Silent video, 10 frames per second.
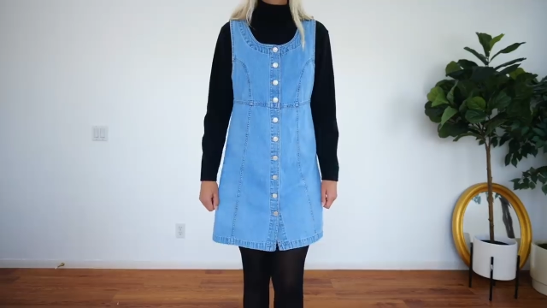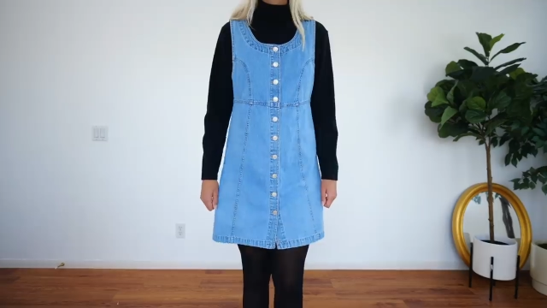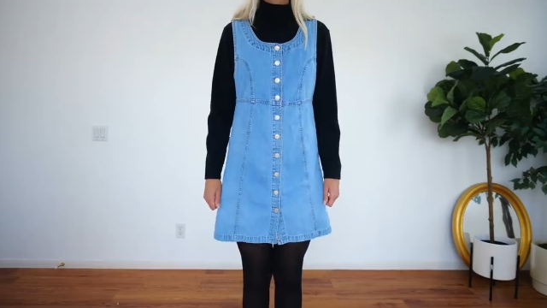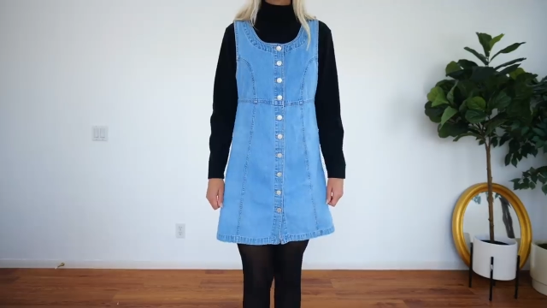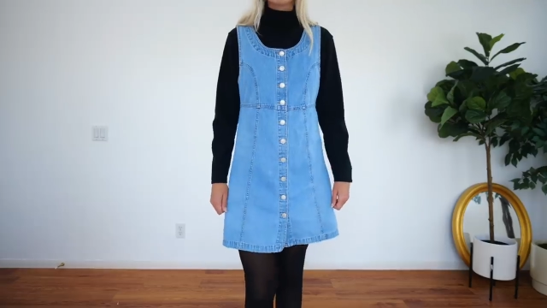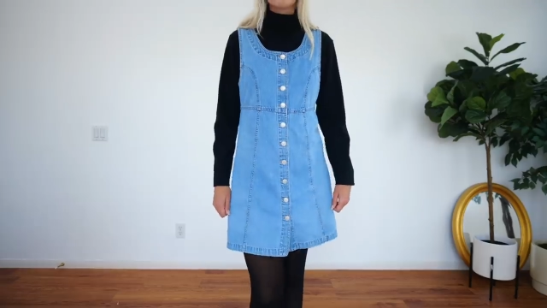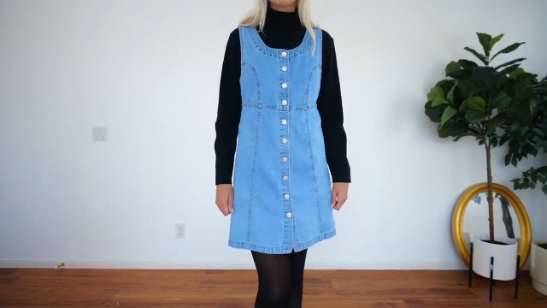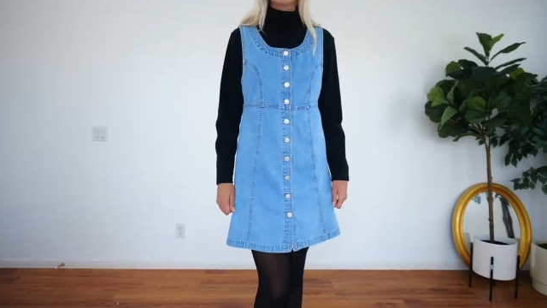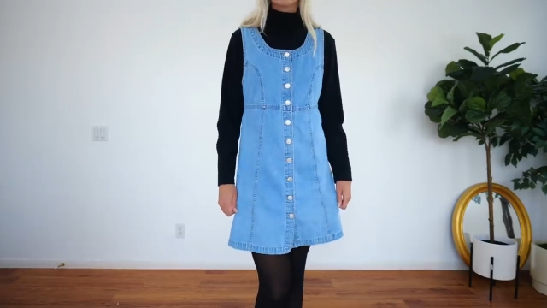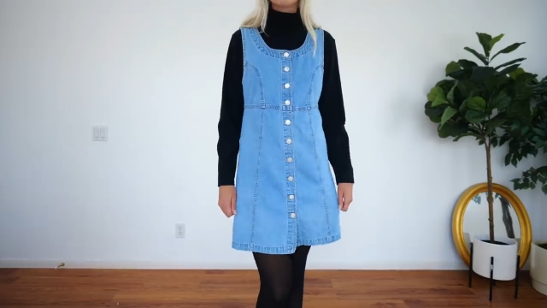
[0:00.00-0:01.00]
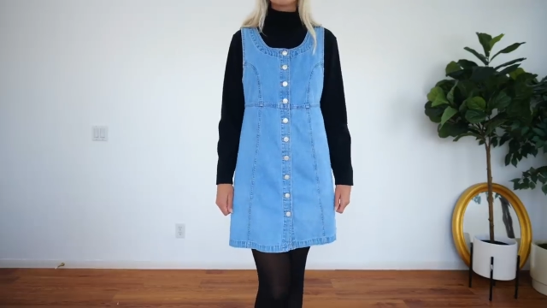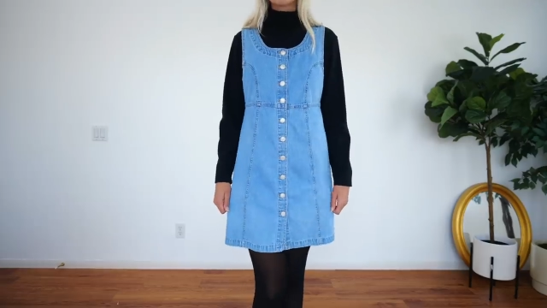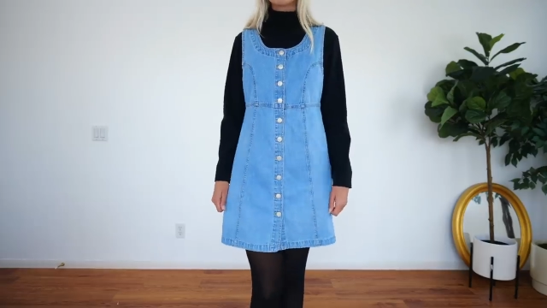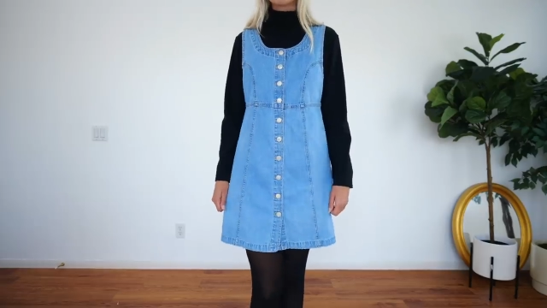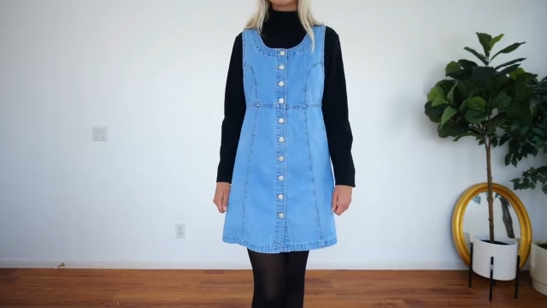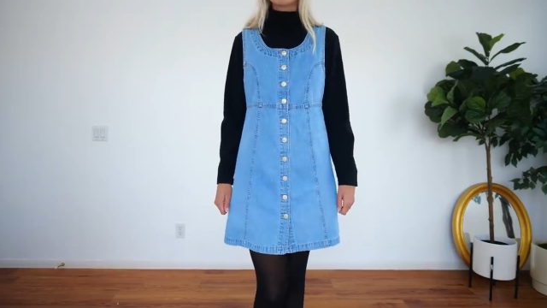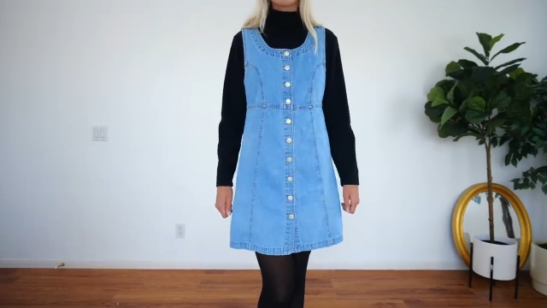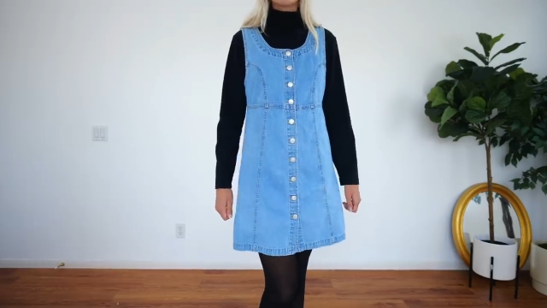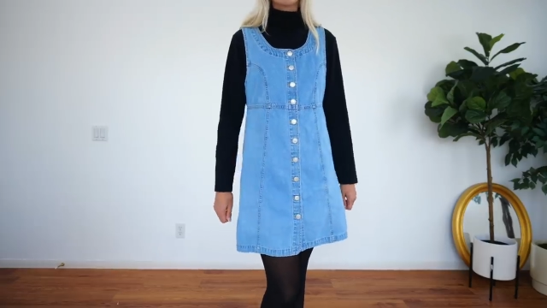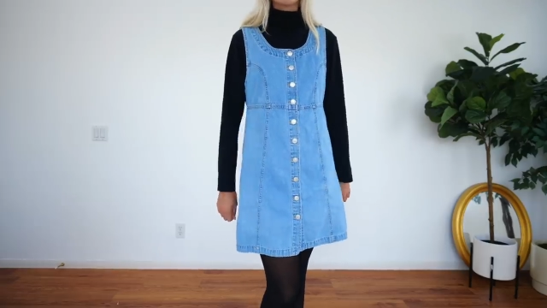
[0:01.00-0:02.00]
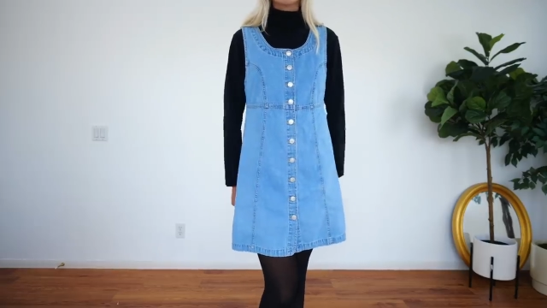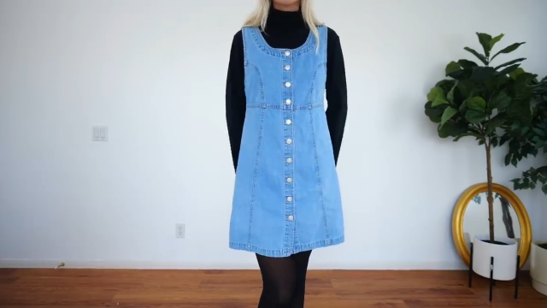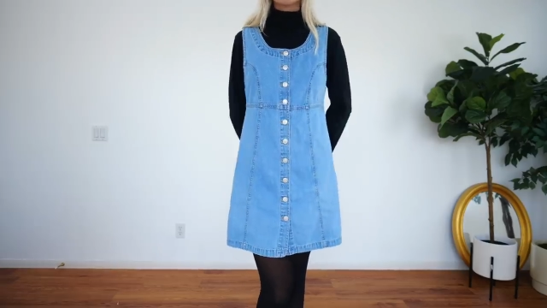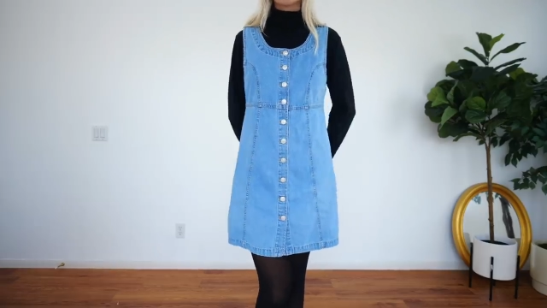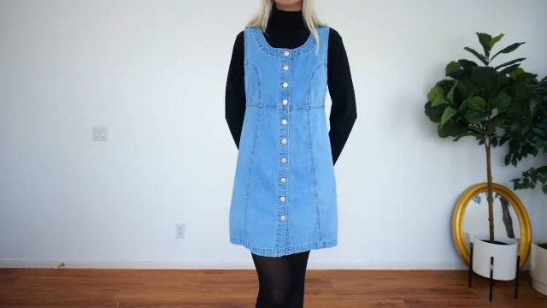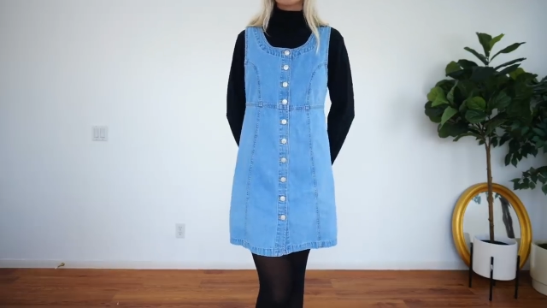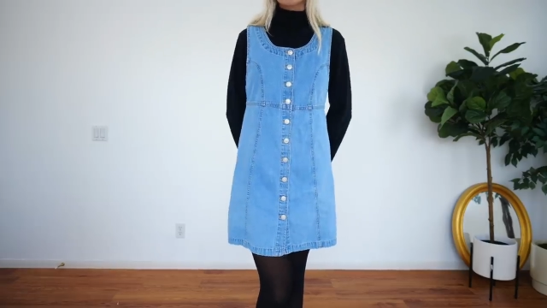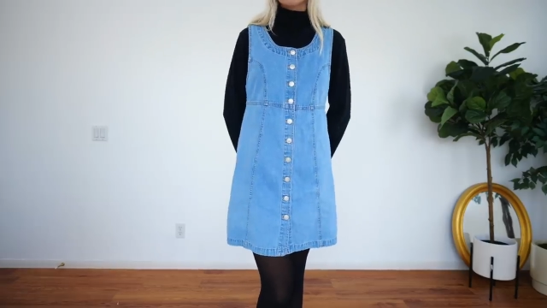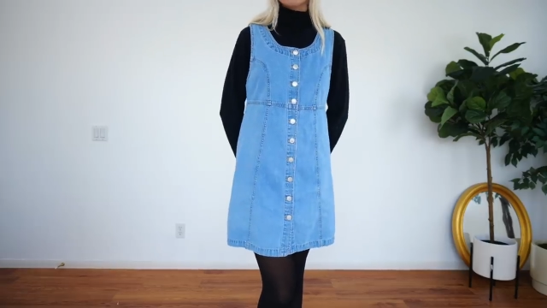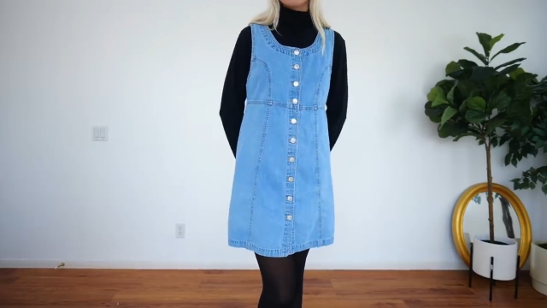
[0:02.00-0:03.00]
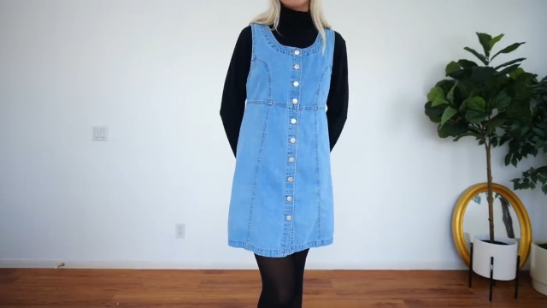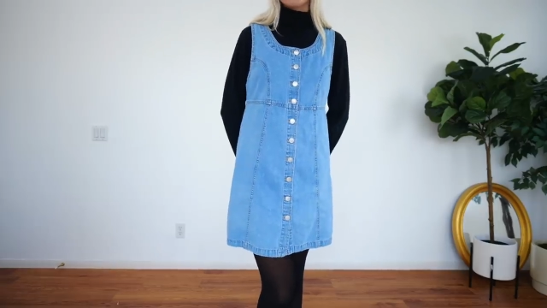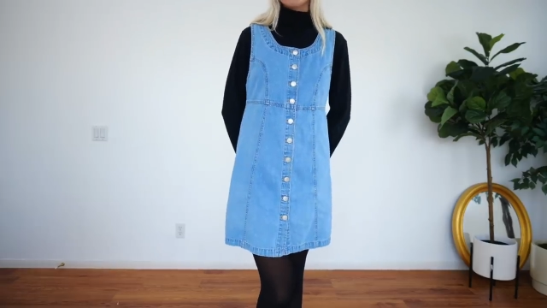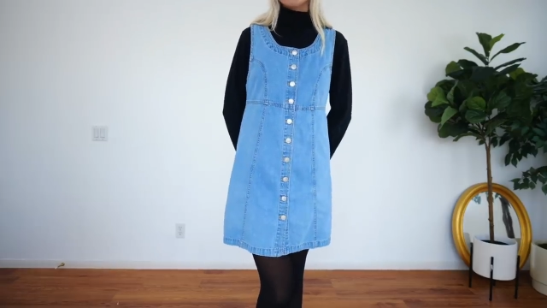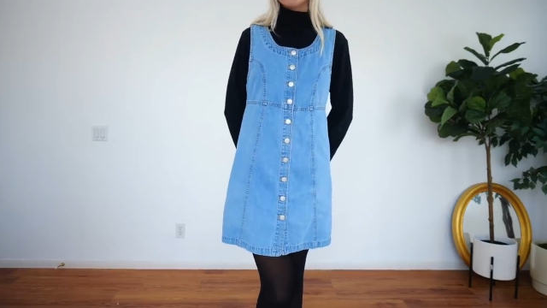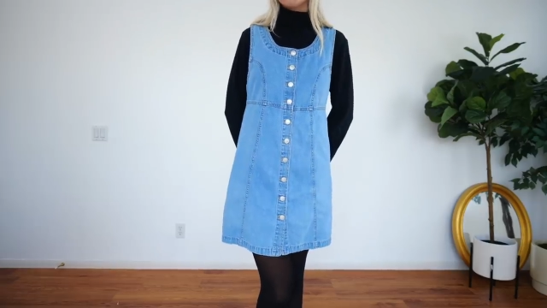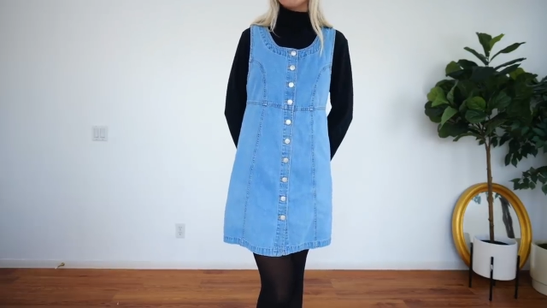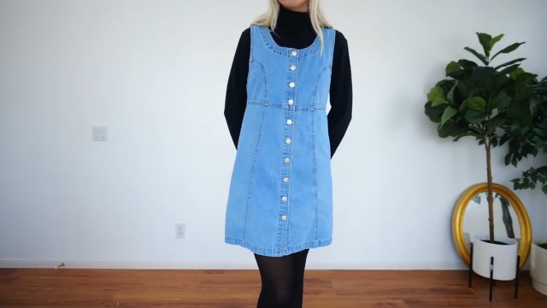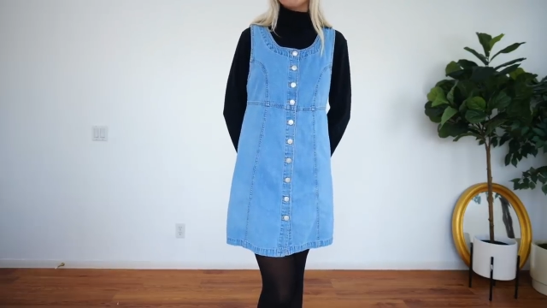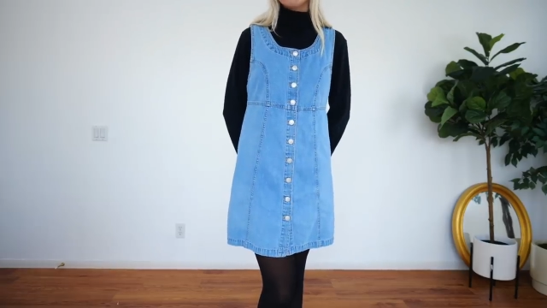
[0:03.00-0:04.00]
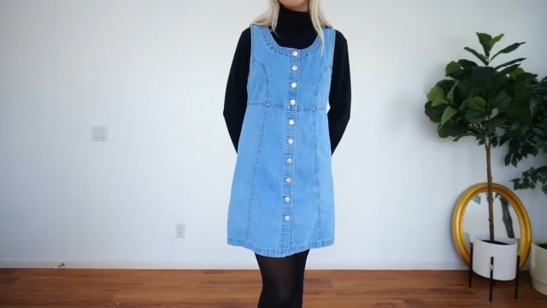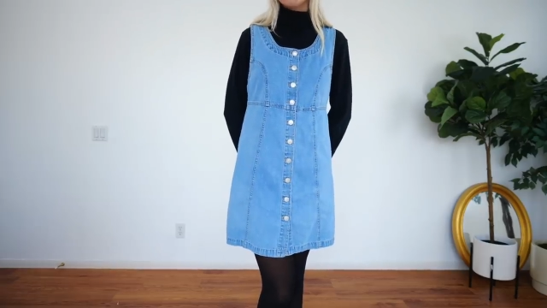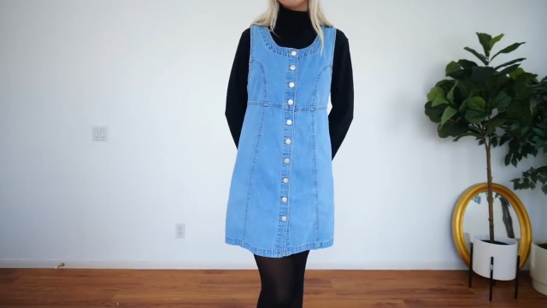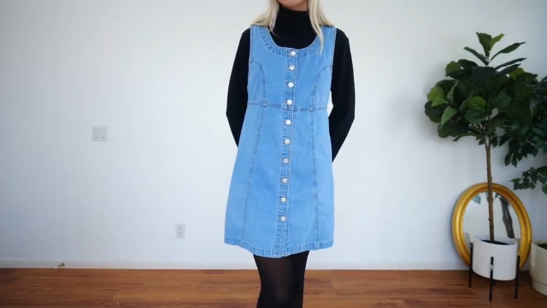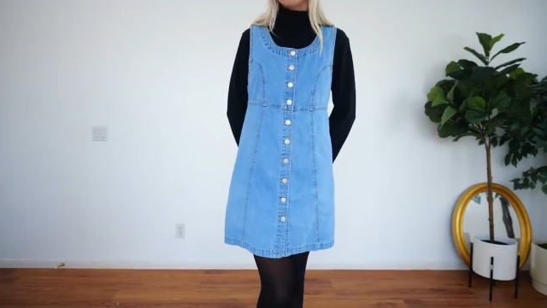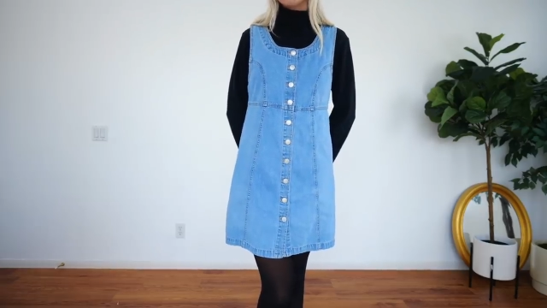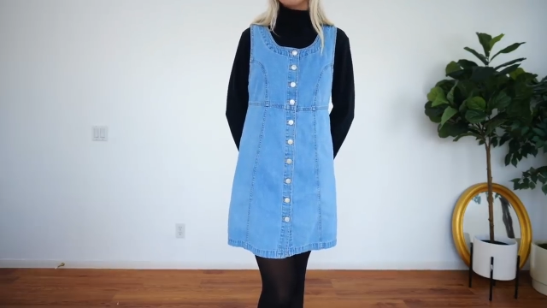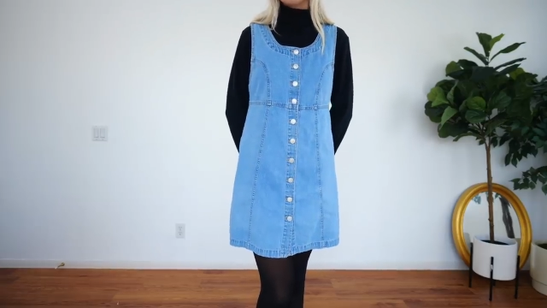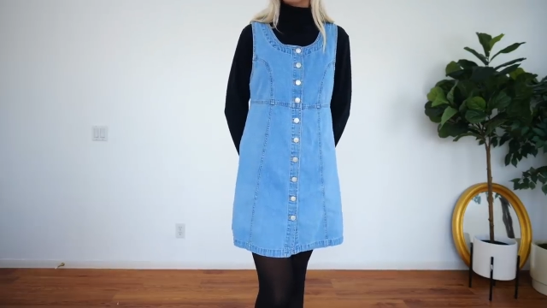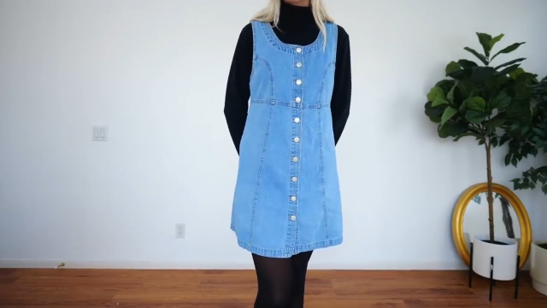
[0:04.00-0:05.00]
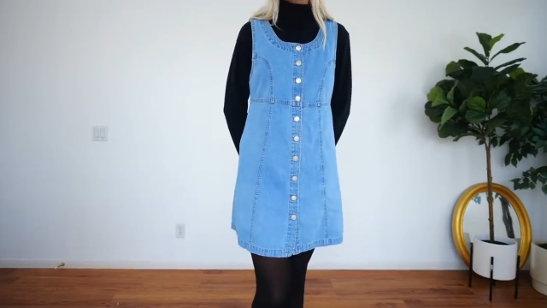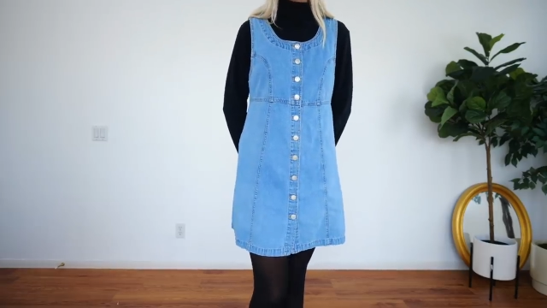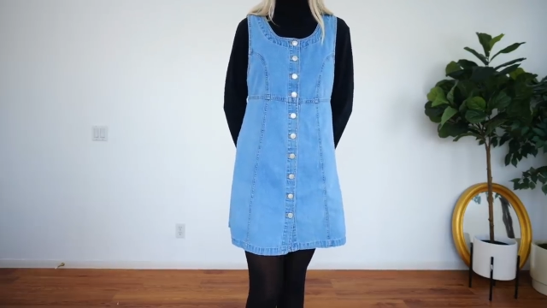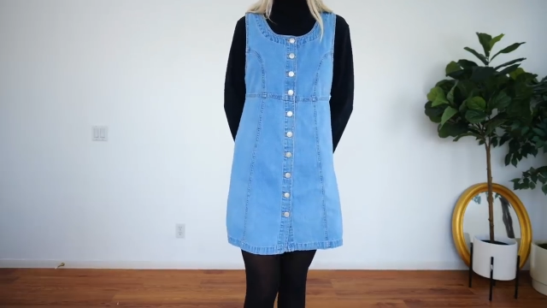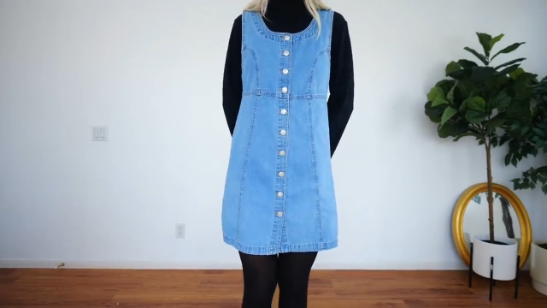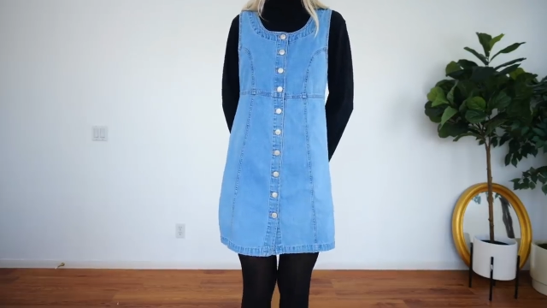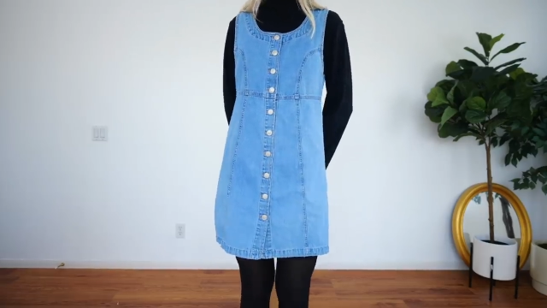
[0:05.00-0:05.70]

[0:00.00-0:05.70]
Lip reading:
(no speaker visible)